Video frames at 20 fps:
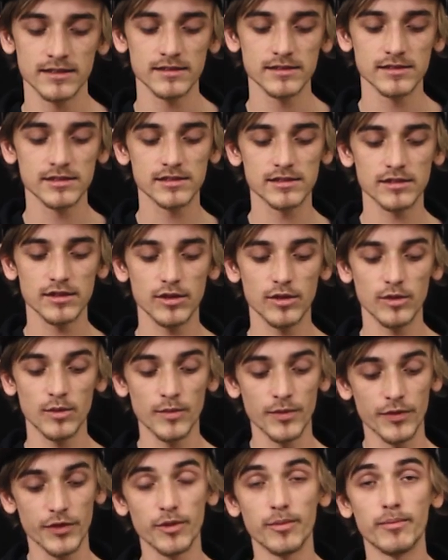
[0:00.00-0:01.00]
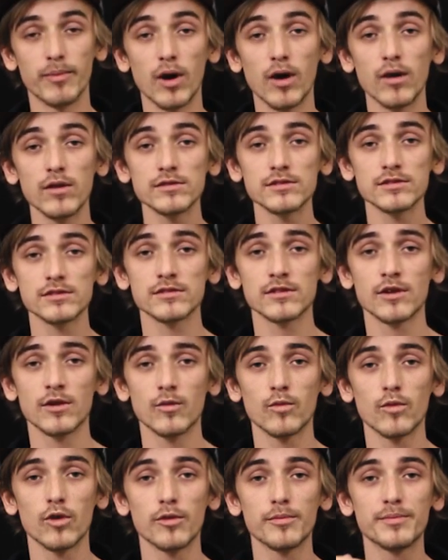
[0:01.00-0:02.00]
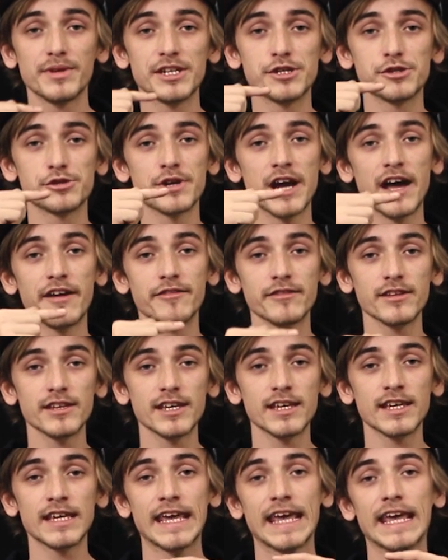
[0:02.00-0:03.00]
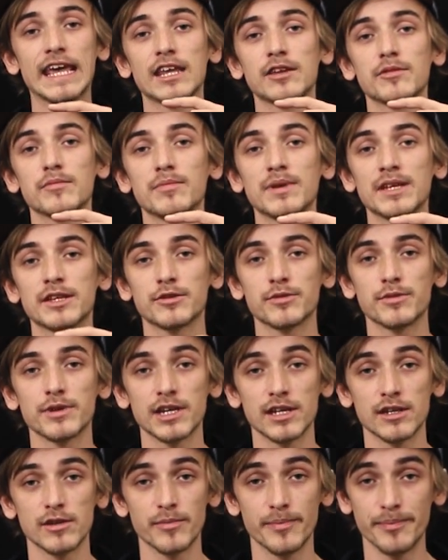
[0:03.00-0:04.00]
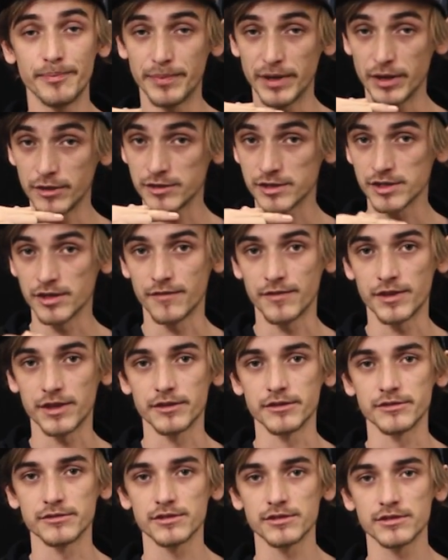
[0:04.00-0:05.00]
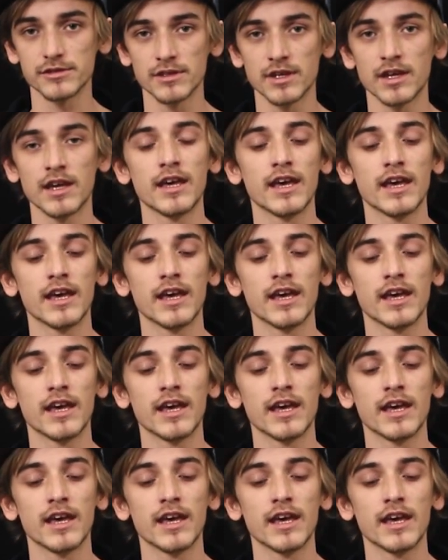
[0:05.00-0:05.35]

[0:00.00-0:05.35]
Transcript: So the balls will be traveling in between both of those.